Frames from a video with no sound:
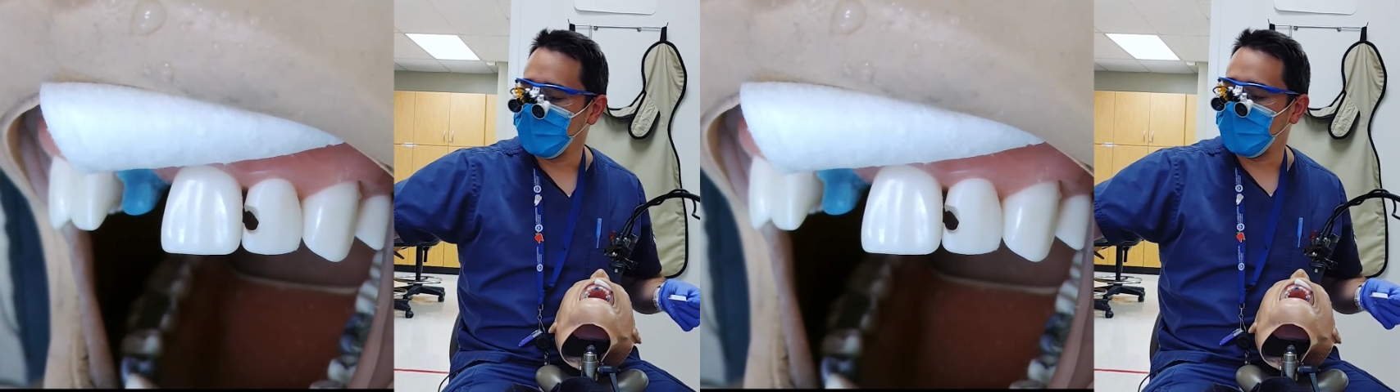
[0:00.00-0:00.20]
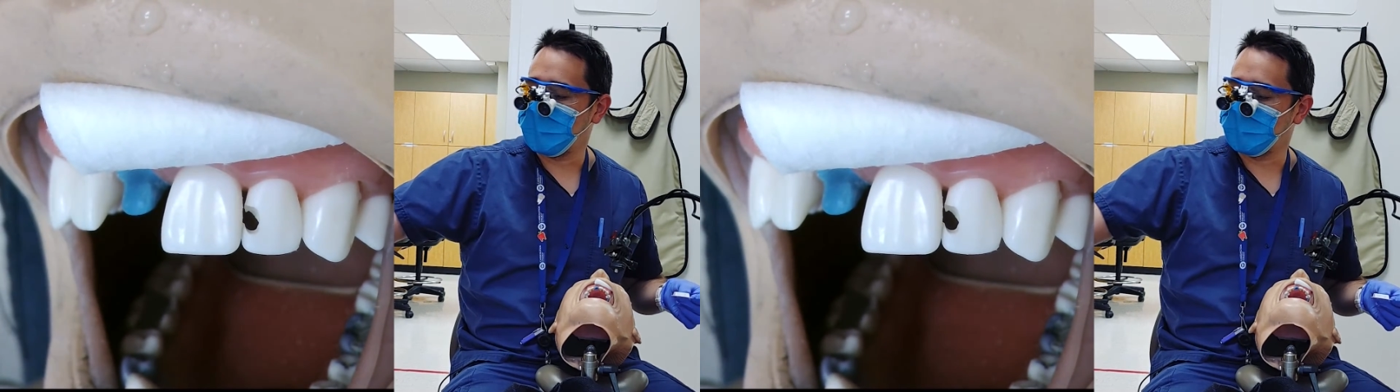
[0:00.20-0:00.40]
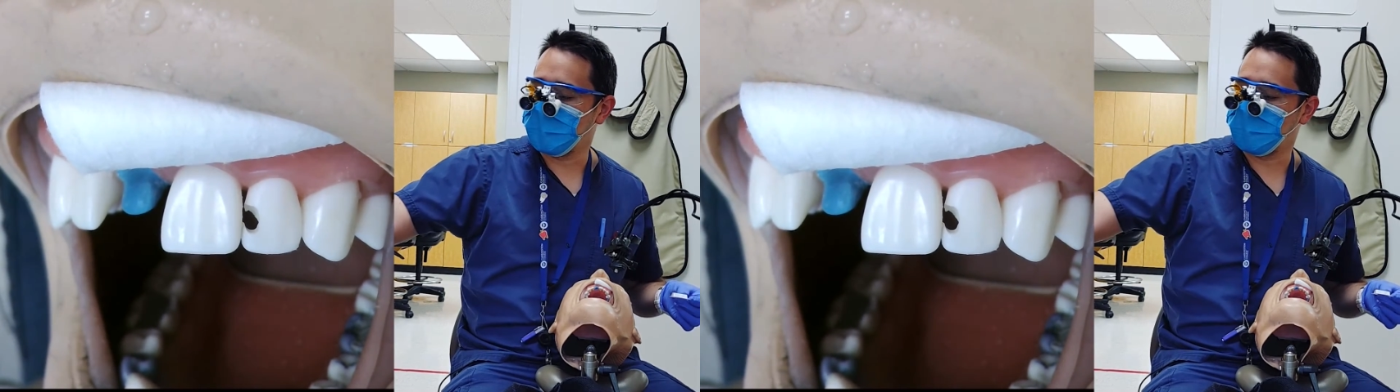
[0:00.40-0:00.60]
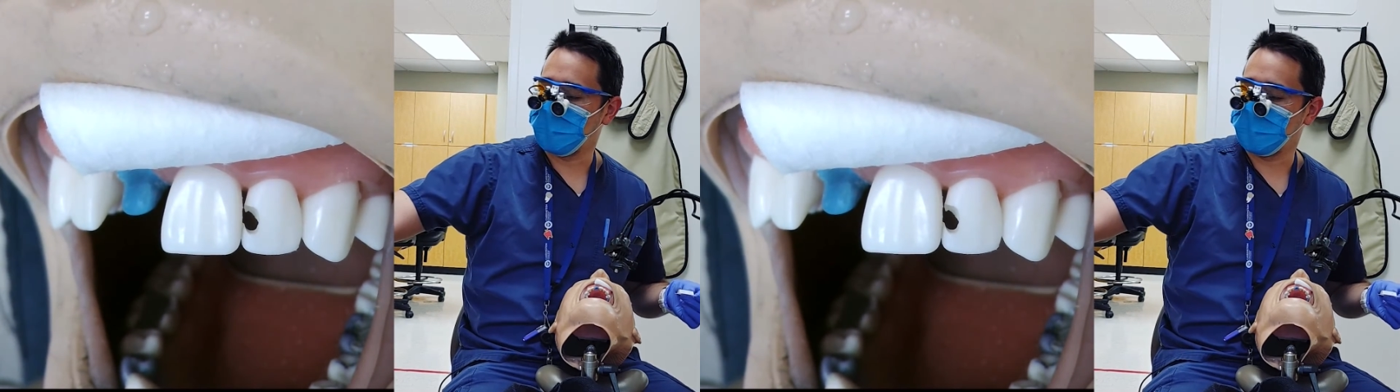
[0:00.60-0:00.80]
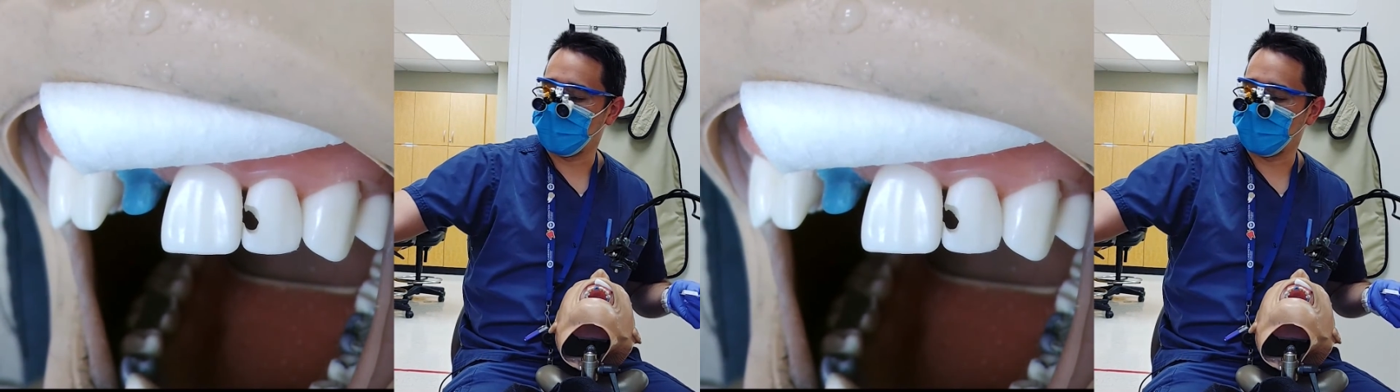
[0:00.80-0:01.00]
At which point
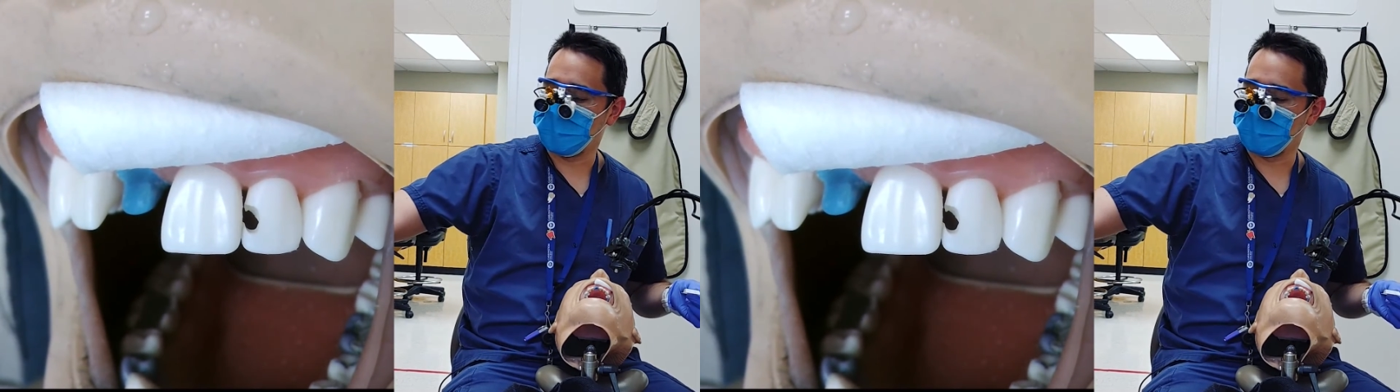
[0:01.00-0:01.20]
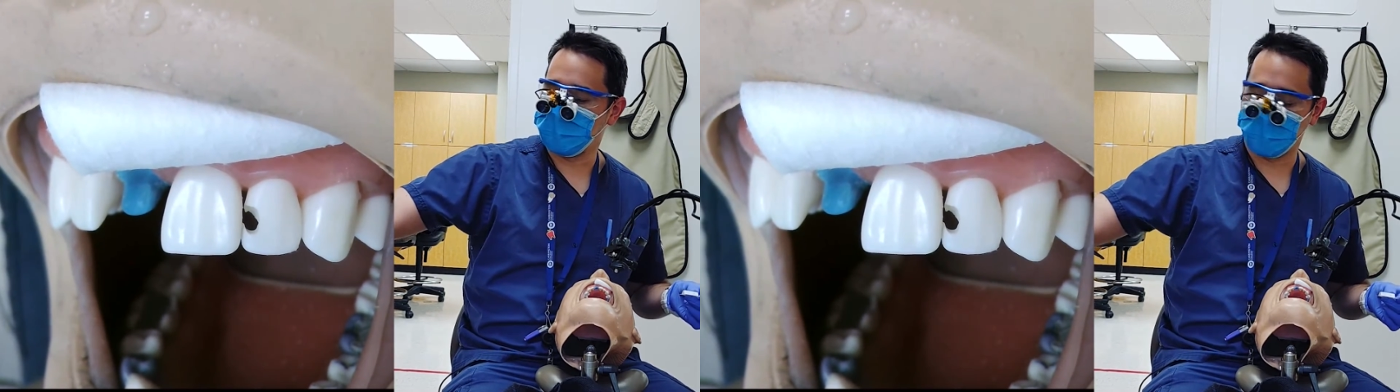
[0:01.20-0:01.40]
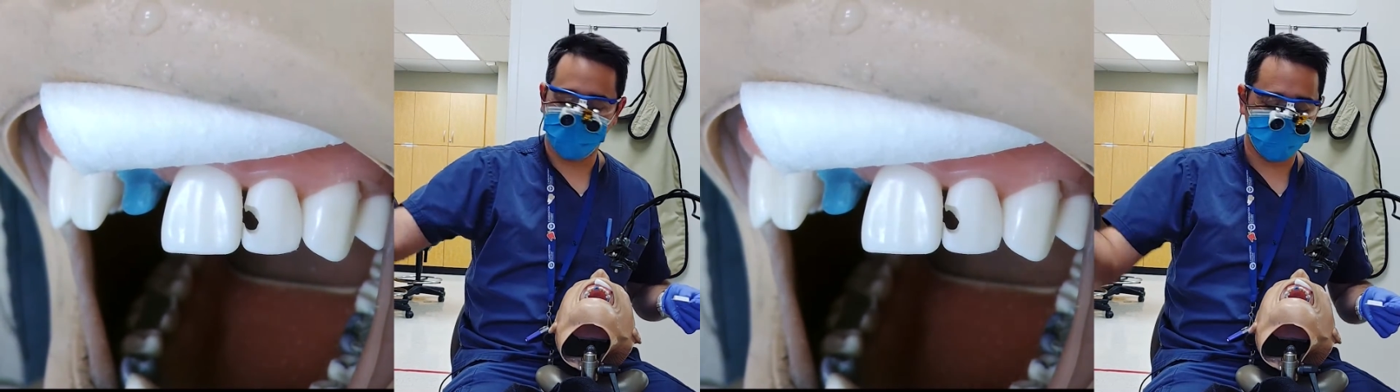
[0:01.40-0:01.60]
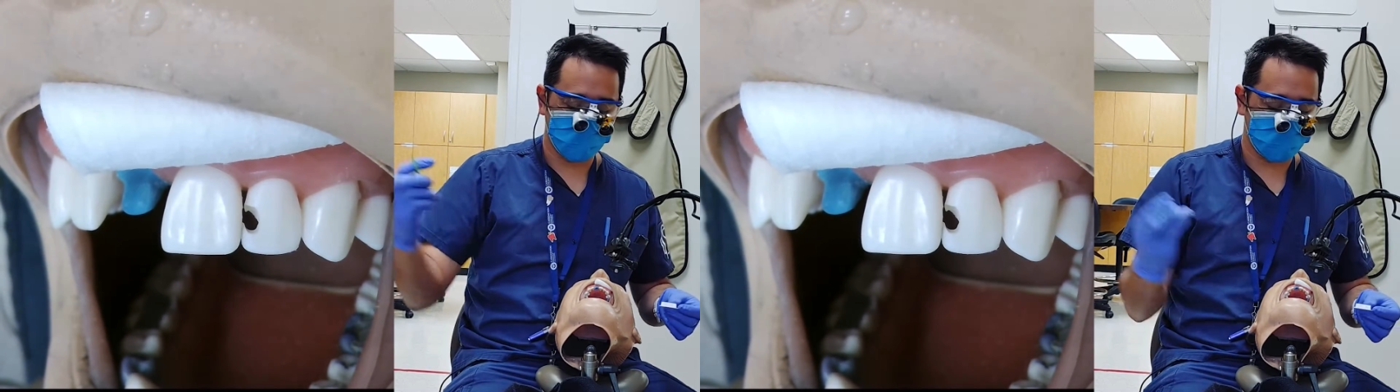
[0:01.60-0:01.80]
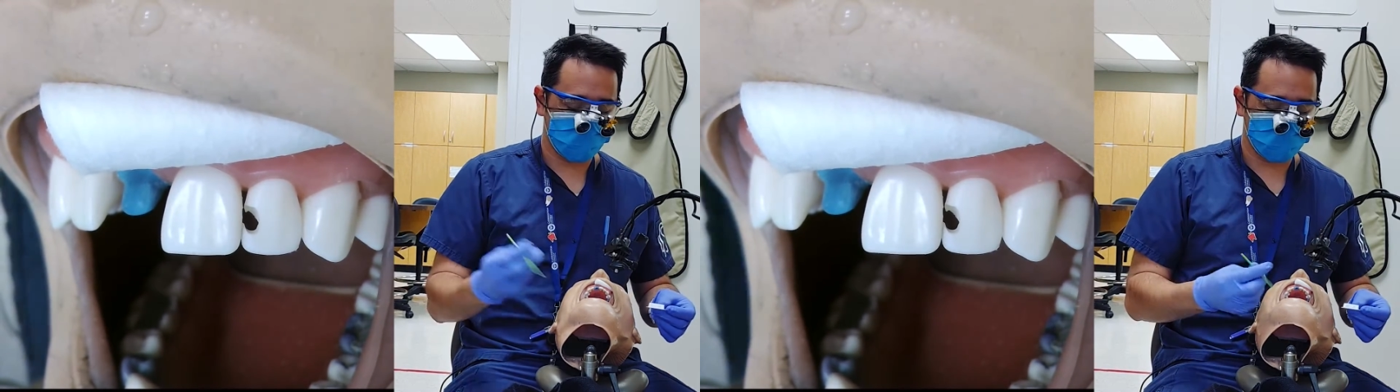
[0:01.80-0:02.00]
you're going to take one of
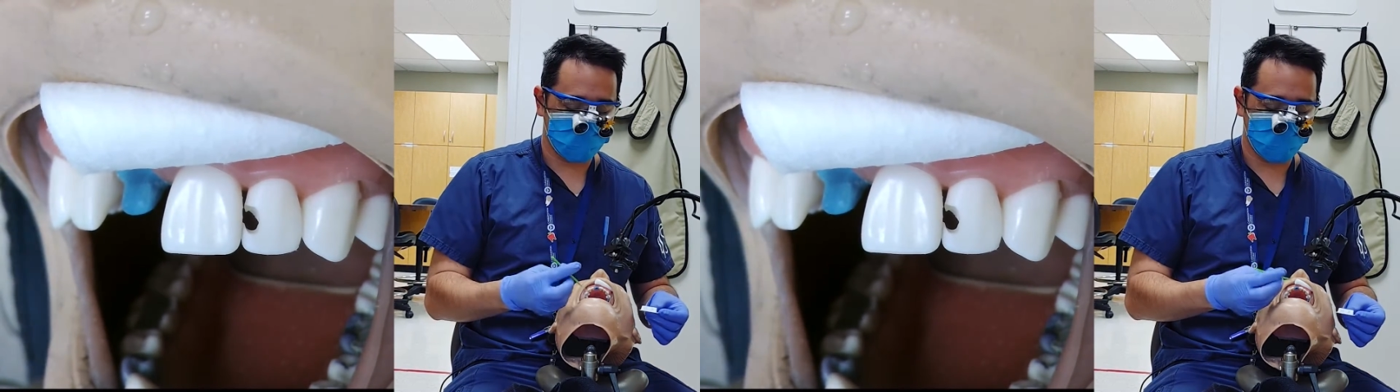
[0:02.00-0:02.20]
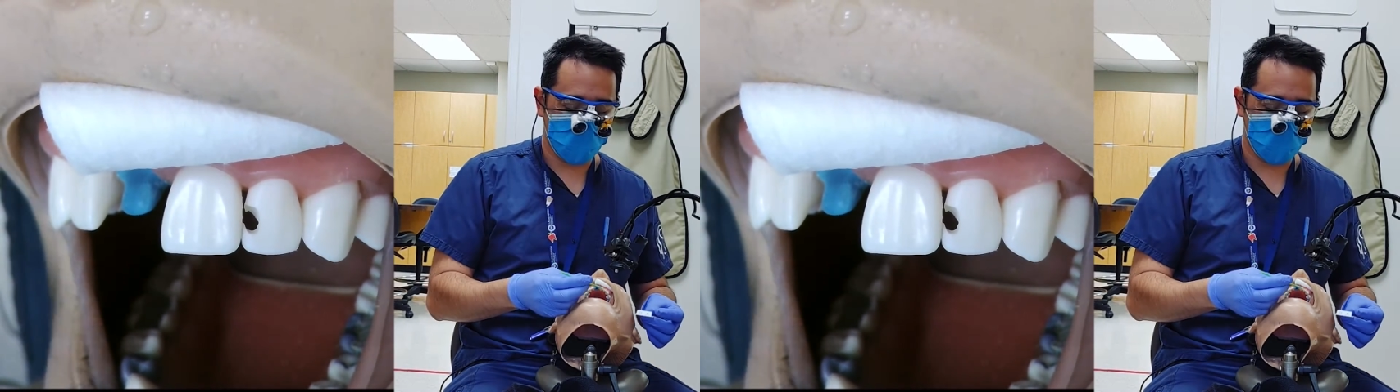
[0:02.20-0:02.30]
these